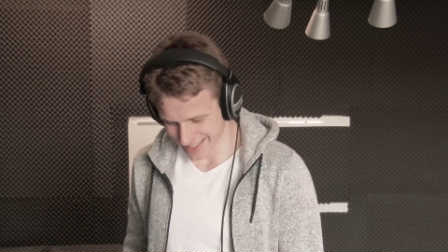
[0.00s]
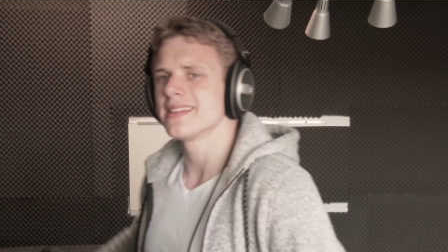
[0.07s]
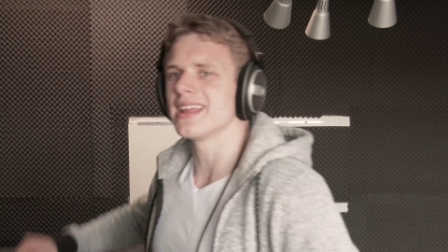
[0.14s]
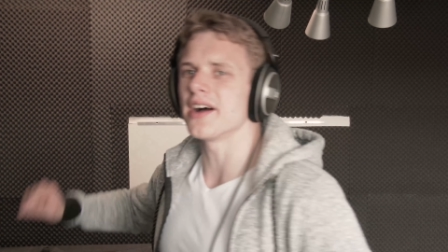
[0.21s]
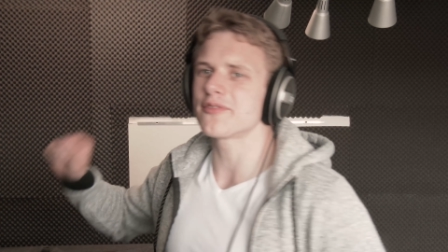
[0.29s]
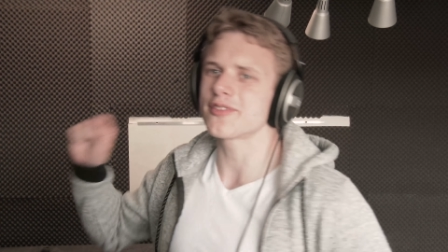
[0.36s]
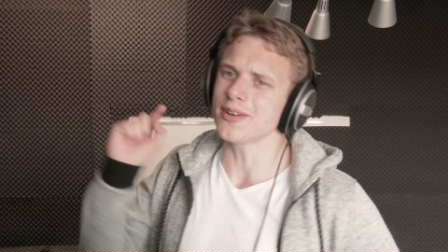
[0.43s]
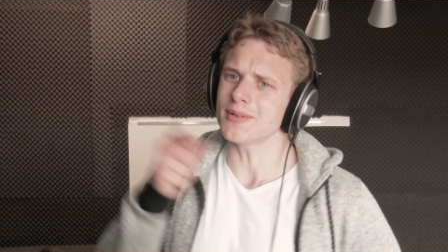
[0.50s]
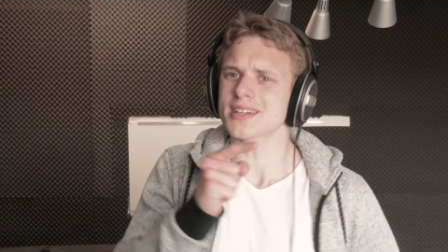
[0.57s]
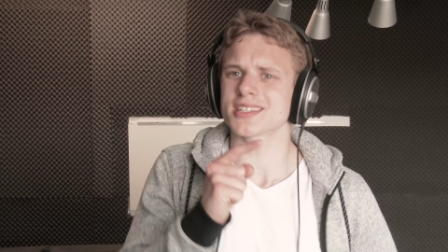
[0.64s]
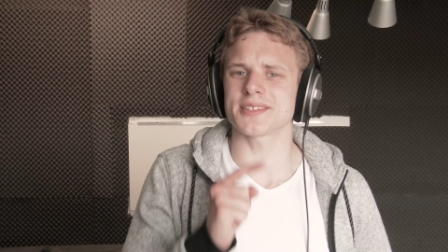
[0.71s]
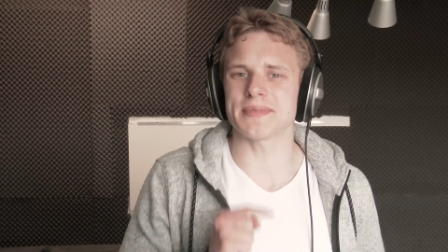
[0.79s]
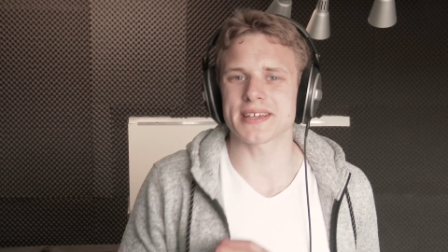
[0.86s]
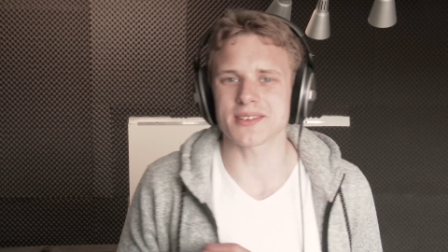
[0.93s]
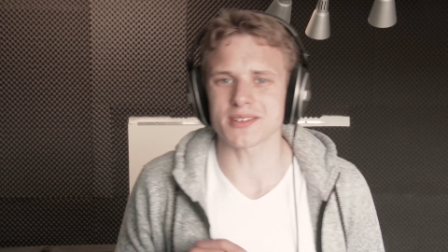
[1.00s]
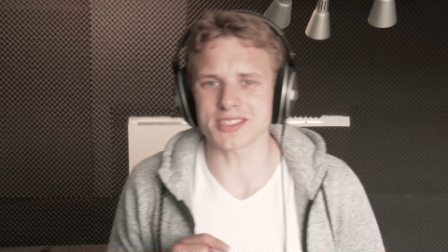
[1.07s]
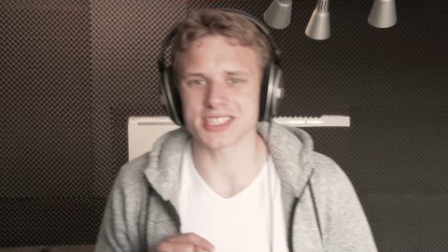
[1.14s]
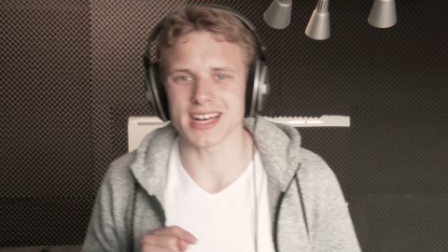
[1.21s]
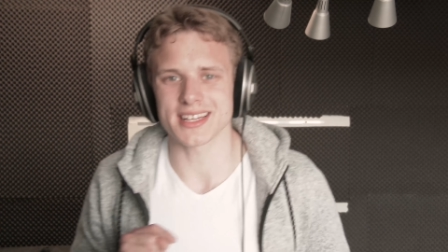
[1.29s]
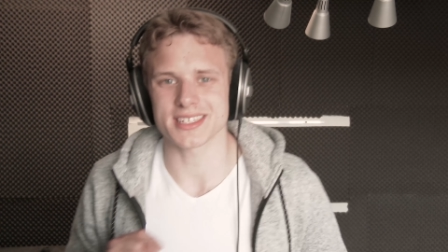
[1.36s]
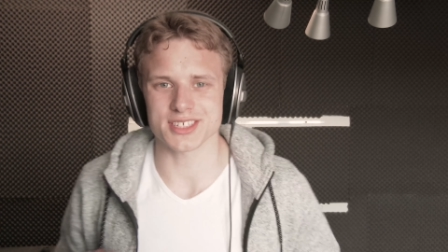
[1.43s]
Now, if you want to submit your
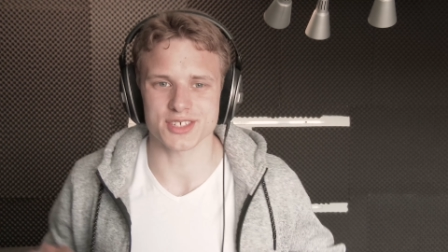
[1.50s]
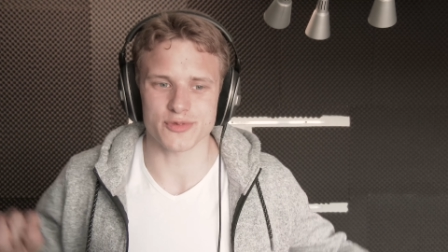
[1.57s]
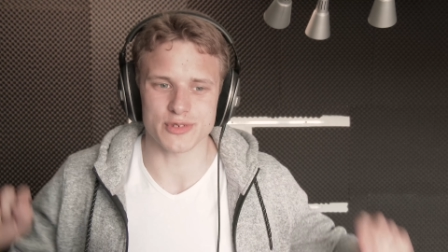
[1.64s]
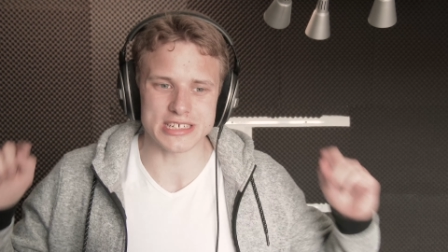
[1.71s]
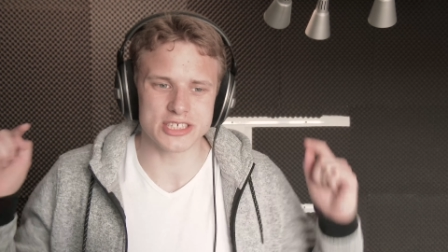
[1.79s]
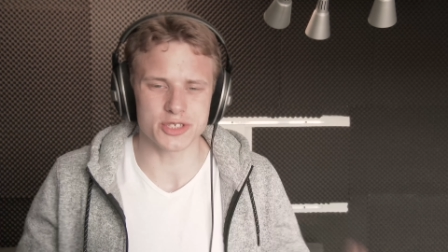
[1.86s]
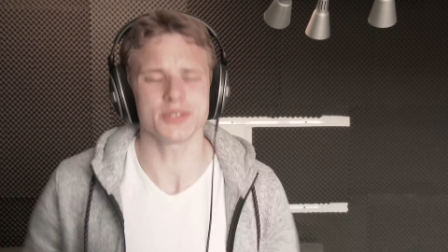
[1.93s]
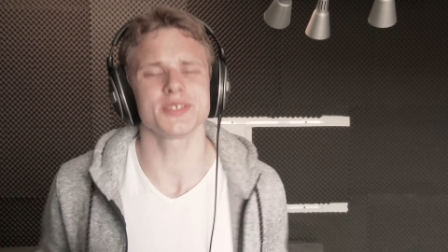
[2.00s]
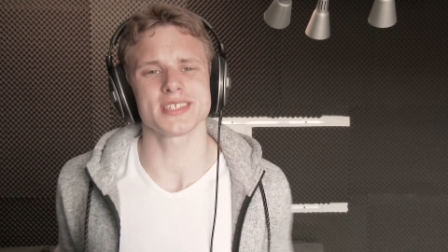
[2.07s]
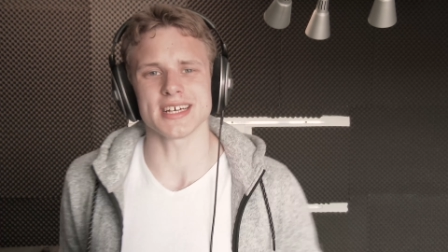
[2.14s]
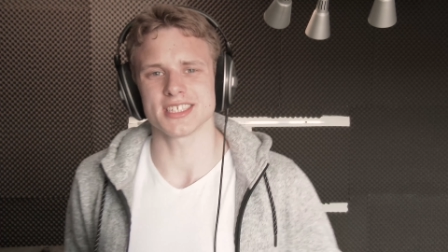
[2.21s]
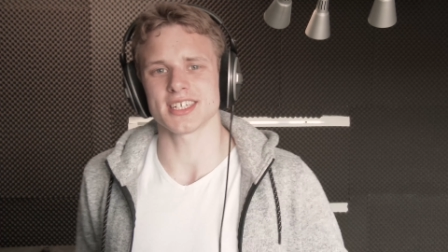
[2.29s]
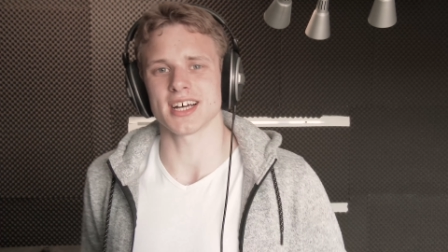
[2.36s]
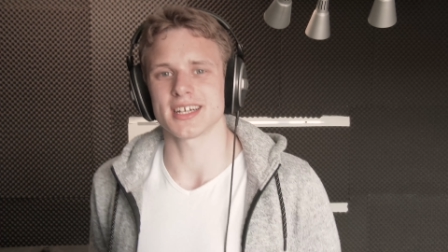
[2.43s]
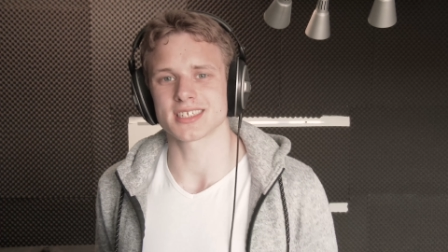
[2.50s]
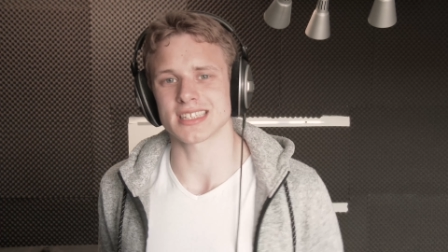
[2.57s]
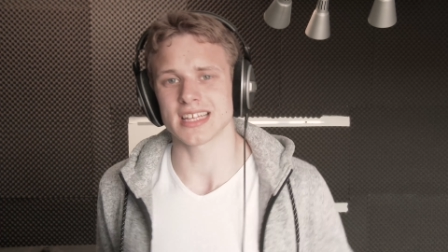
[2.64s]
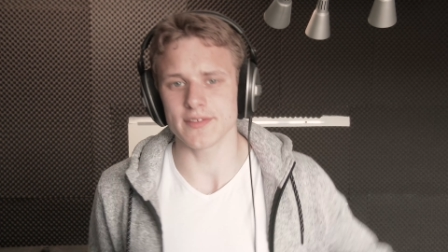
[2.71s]
challenges for the Tuesday challenge,